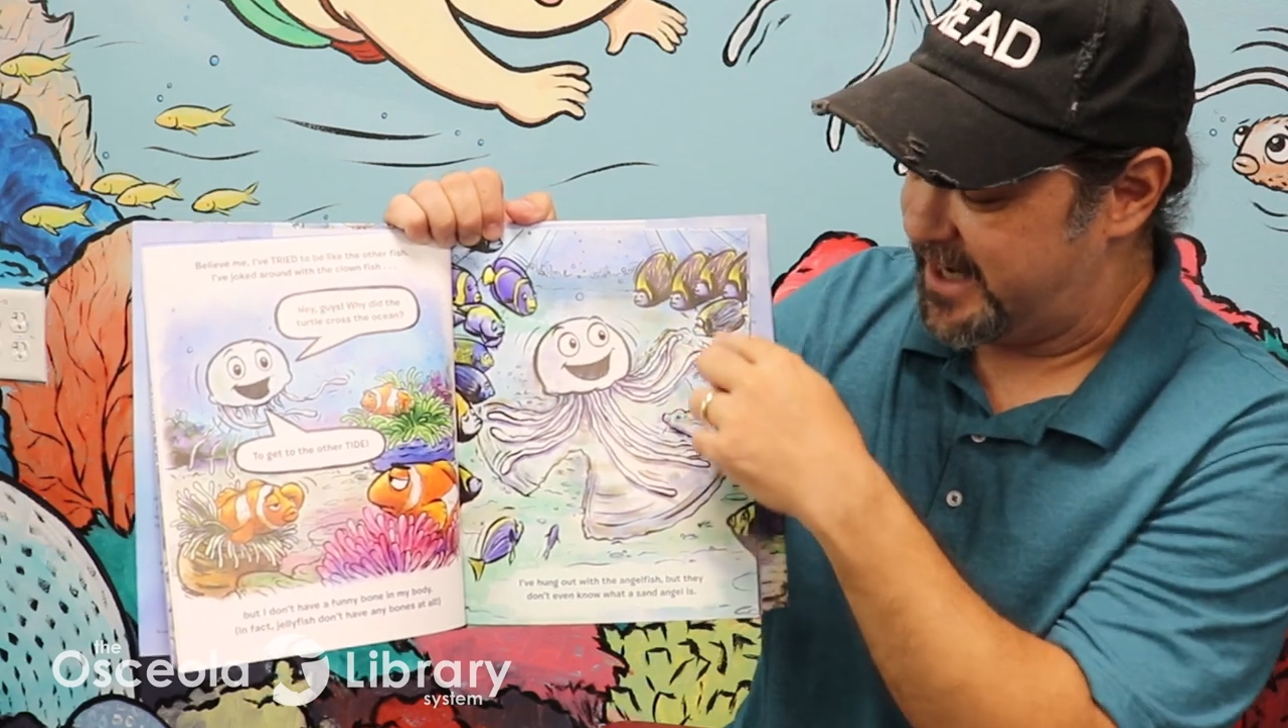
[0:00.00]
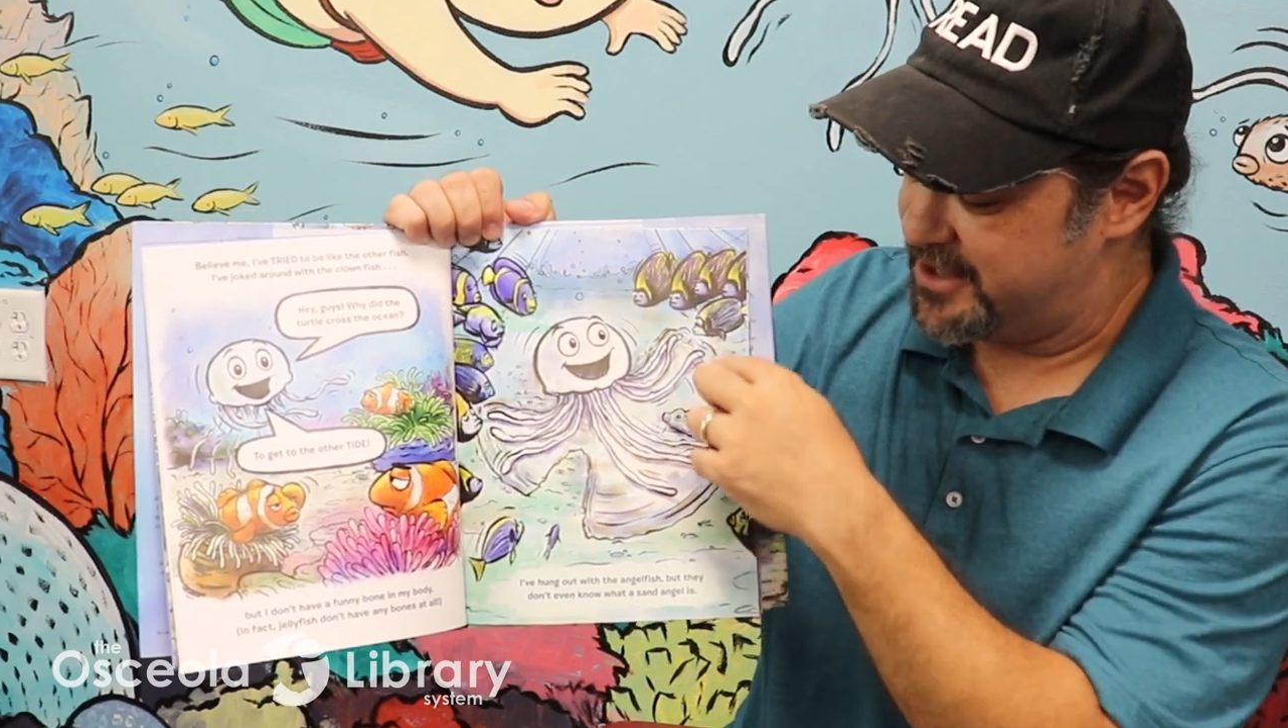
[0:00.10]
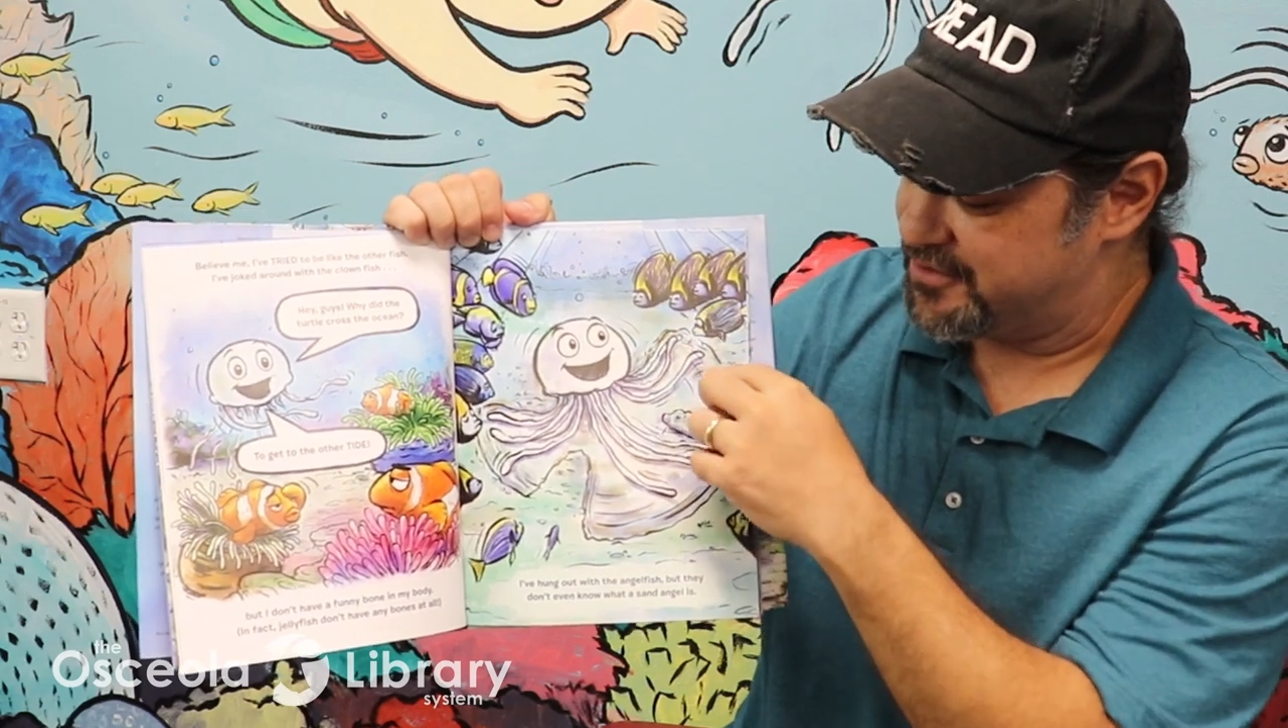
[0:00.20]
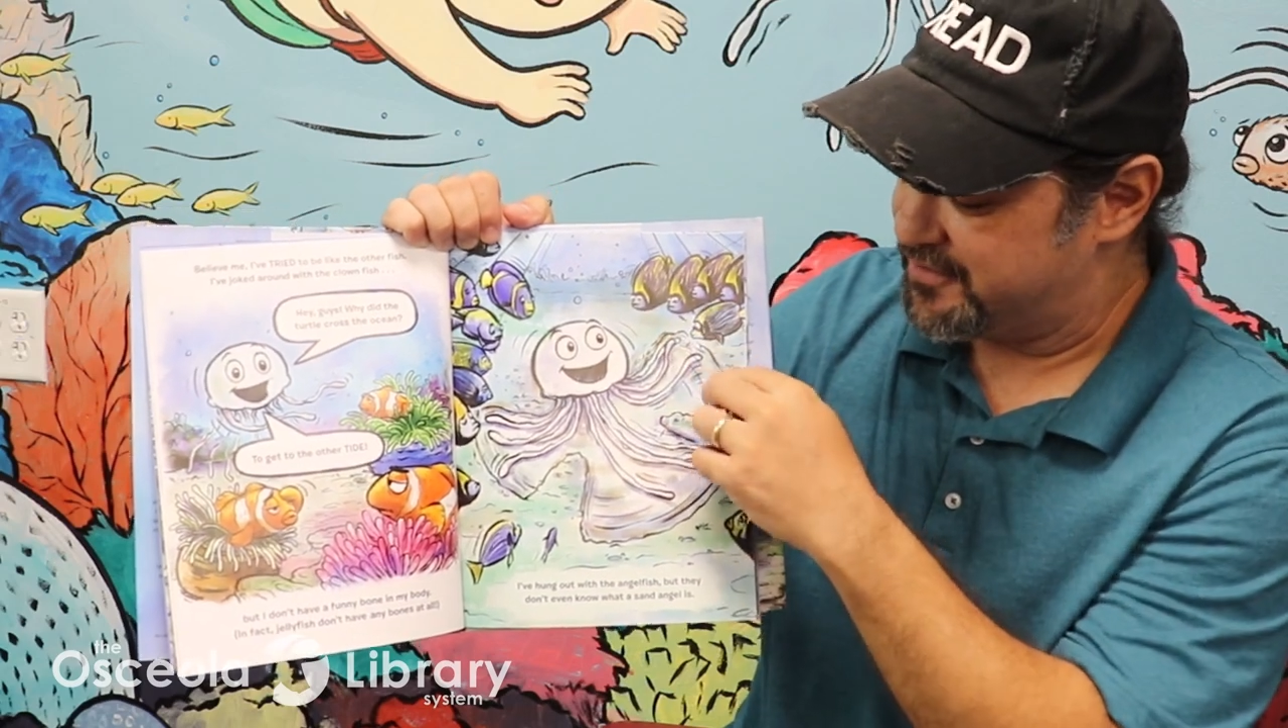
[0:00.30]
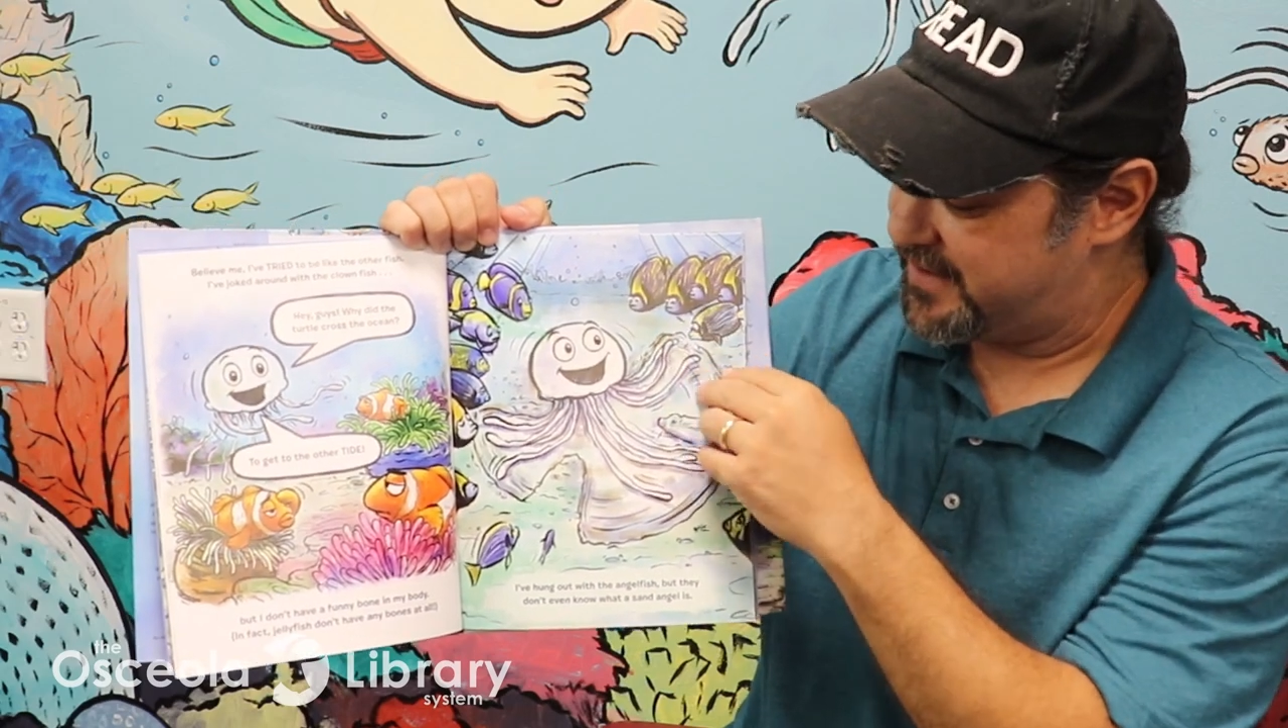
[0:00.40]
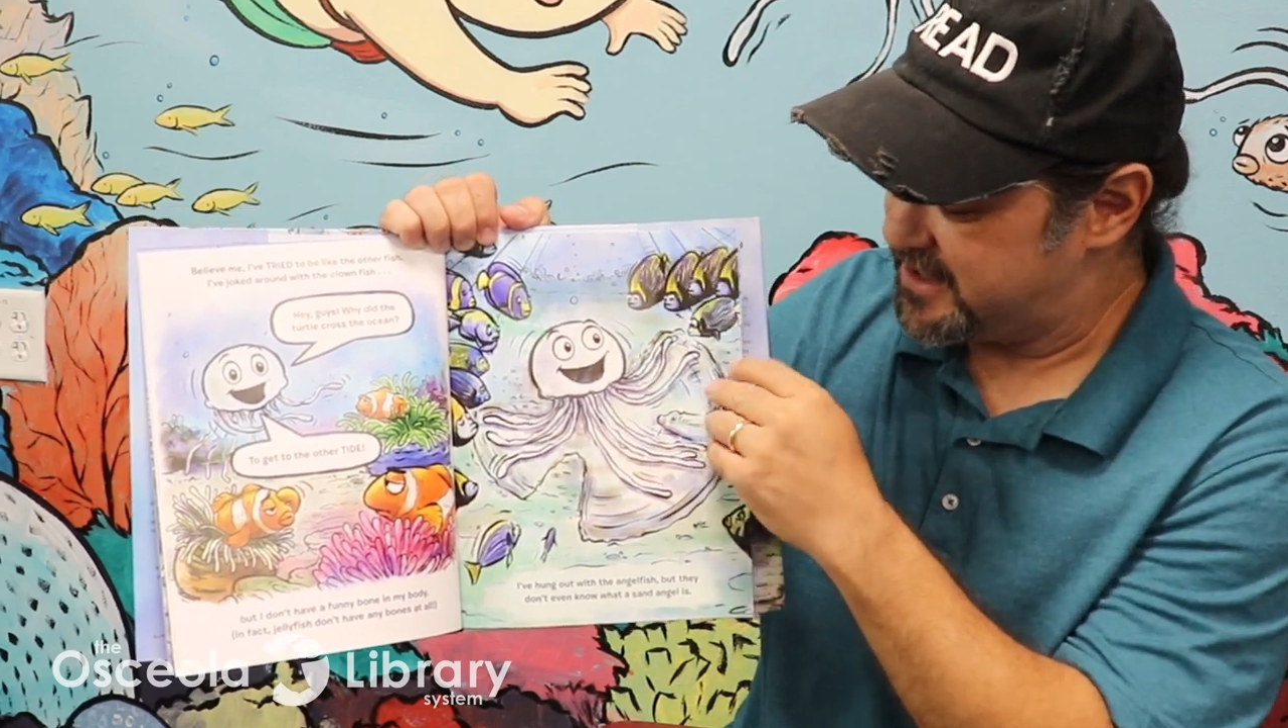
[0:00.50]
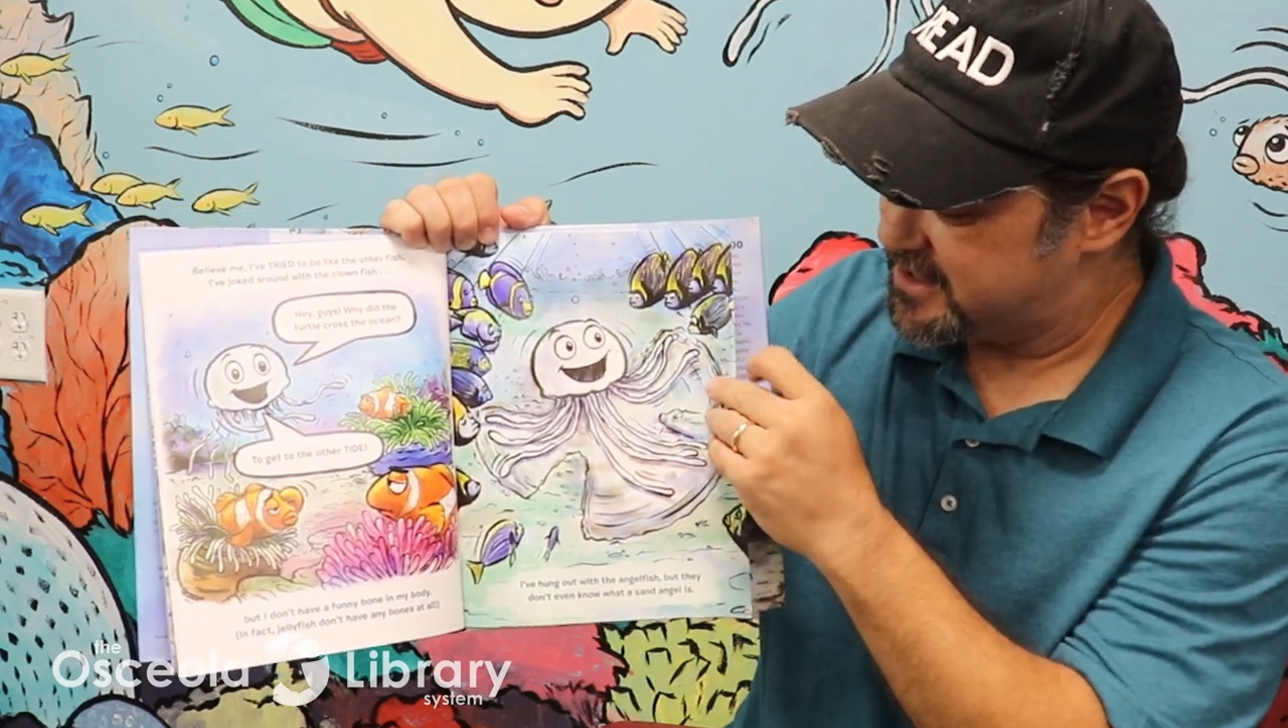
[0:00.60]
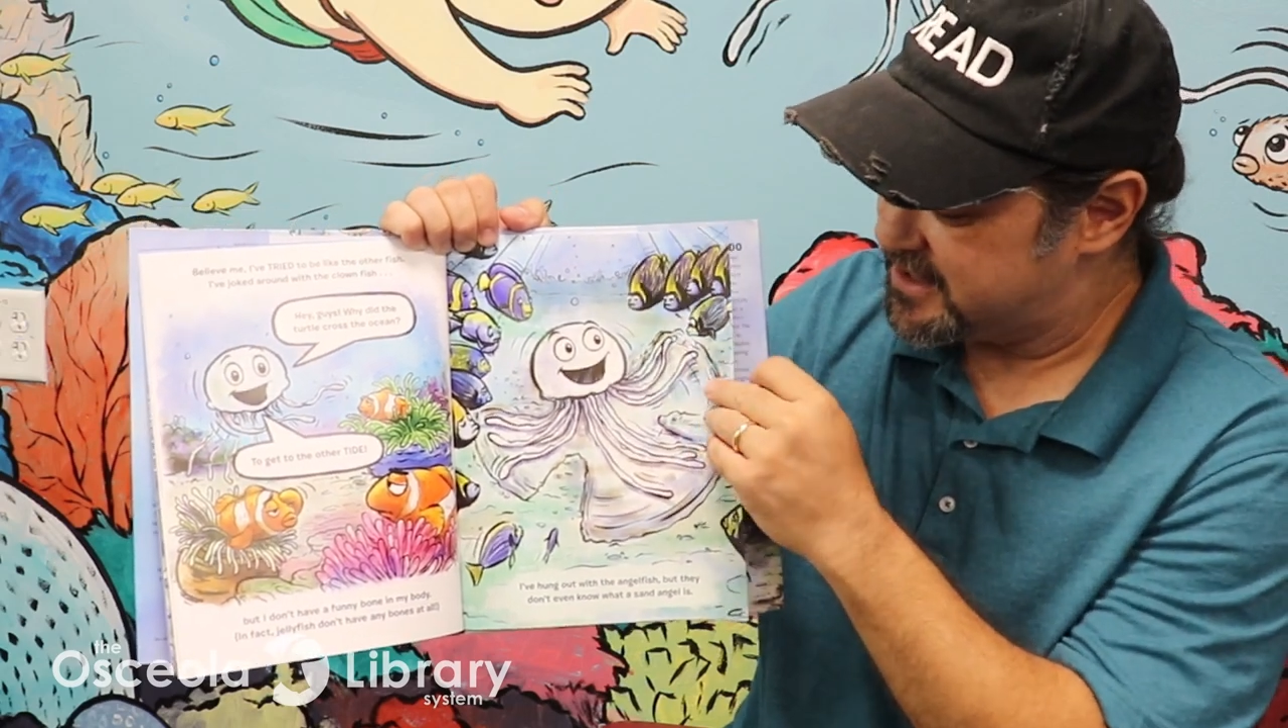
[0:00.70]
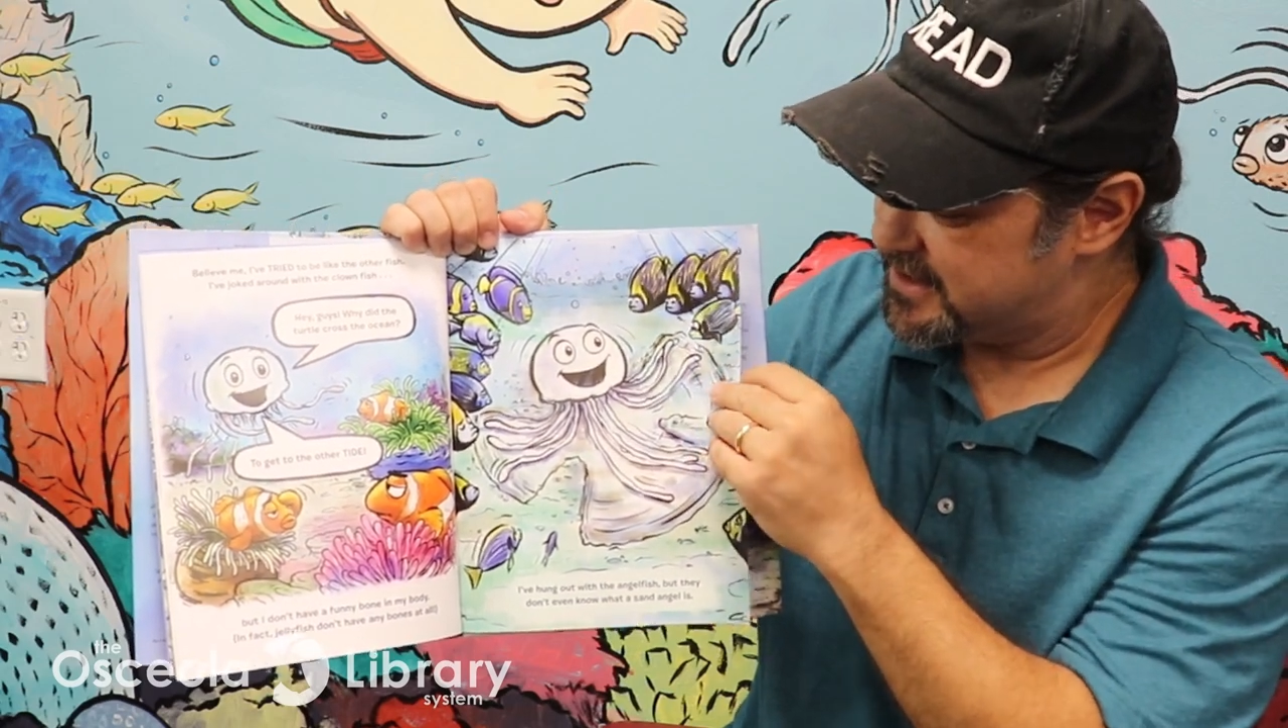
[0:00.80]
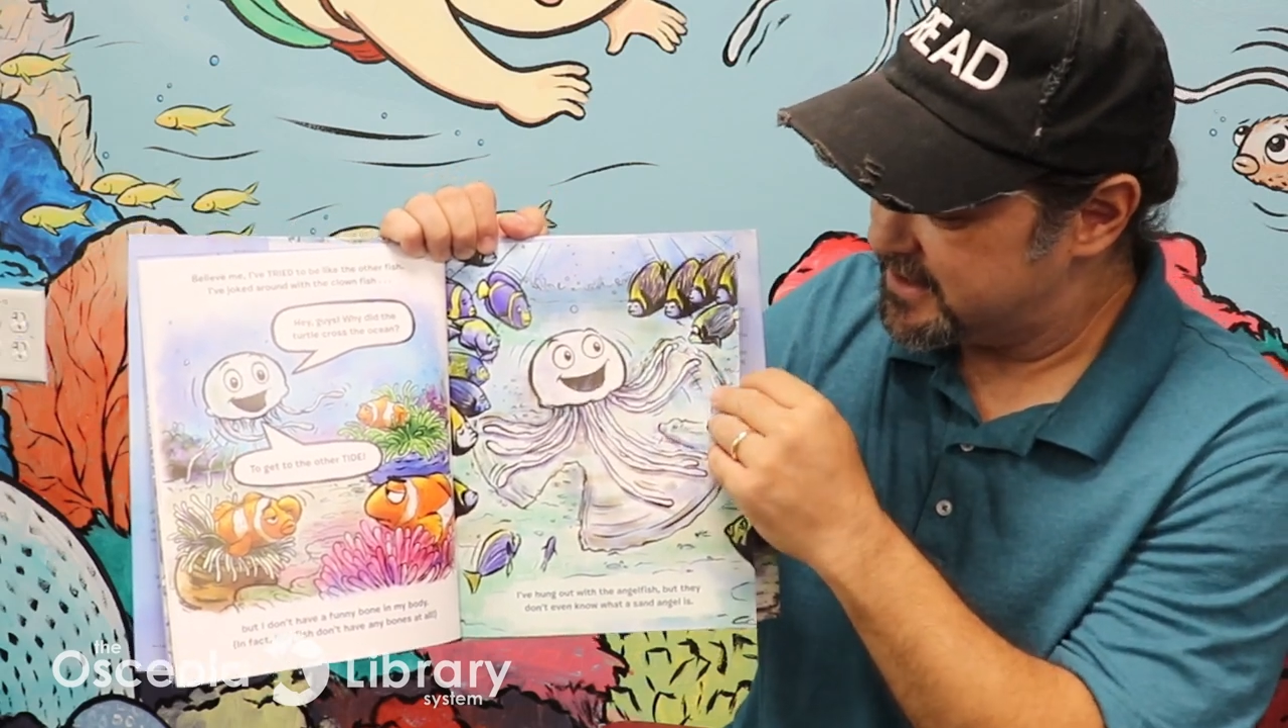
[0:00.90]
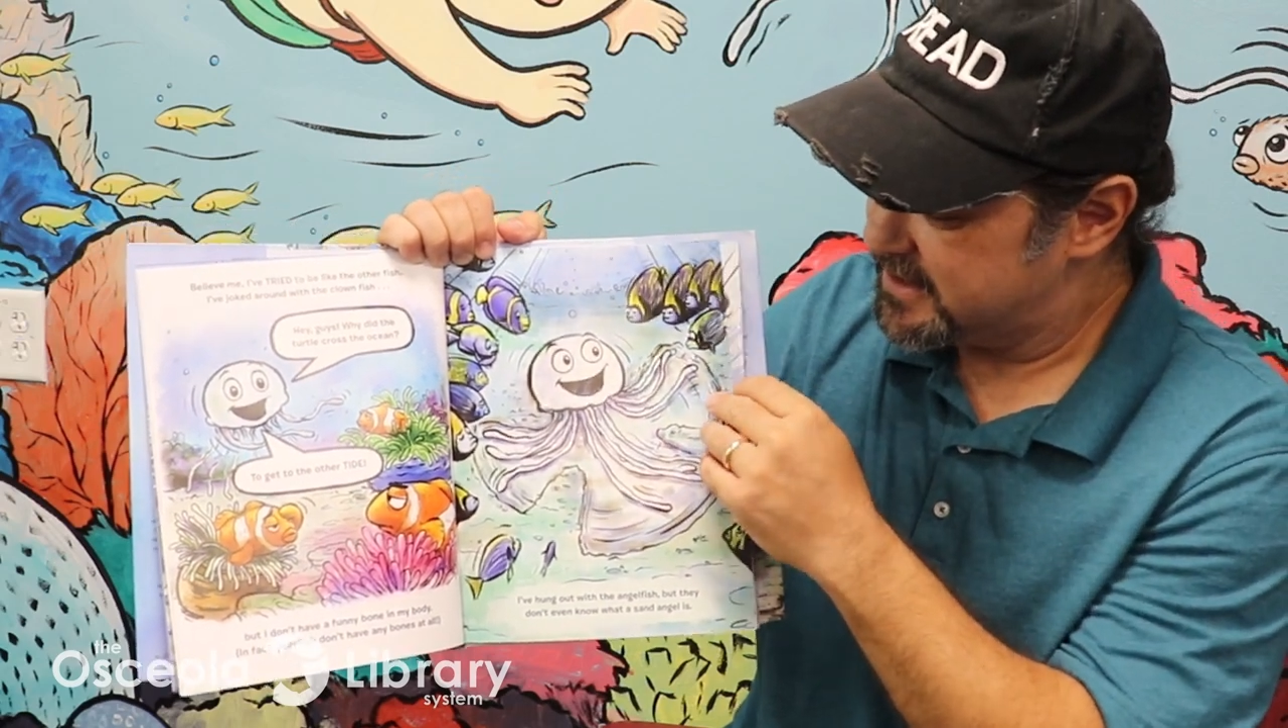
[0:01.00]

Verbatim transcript: angelfish.